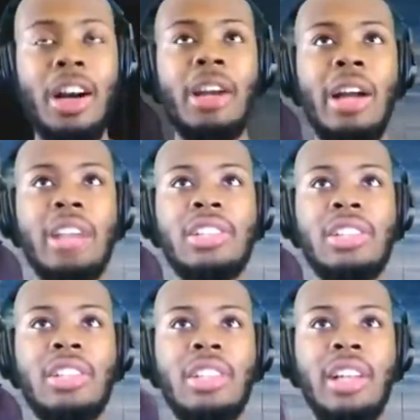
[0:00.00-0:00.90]

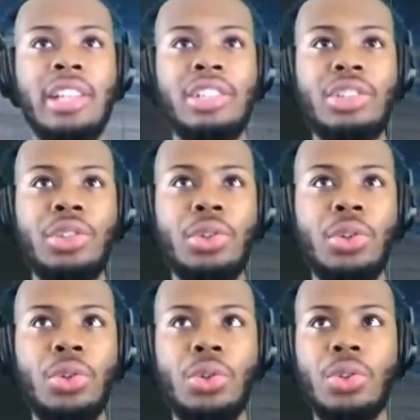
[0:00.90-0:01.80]
actually, let's
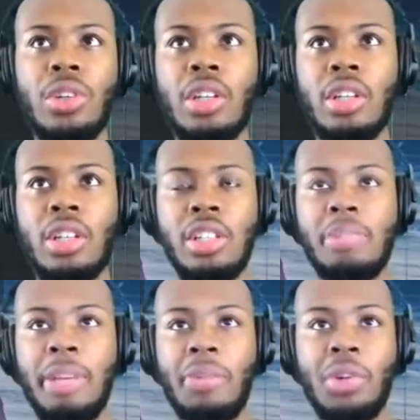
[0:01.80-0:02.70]

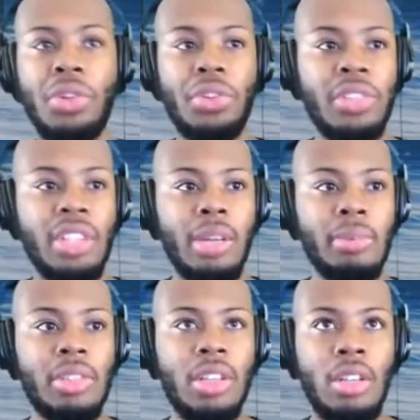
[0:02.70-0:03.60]
make him do it 3 times.
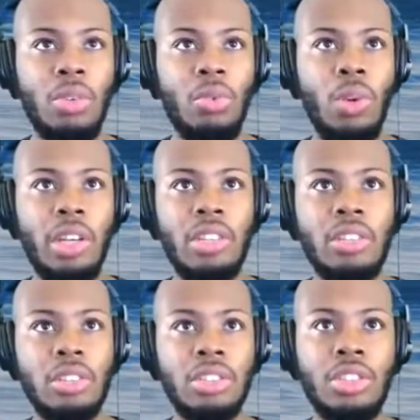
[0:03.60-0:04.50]
1,
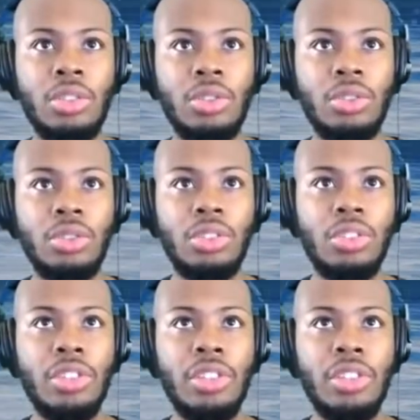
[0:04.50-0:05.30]
2, 3.